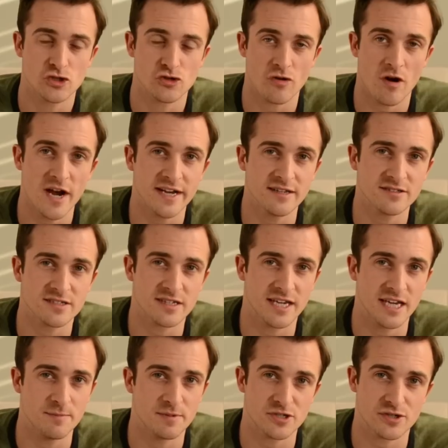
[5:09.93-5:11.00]
Trying to
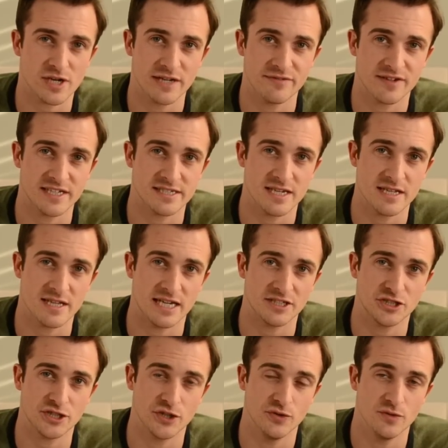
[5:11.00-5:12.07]
keep a straight face in that
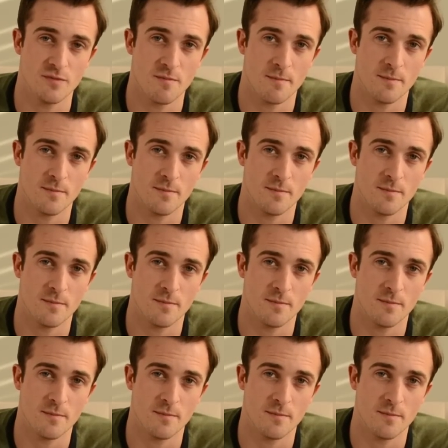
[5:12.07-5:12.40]
shoot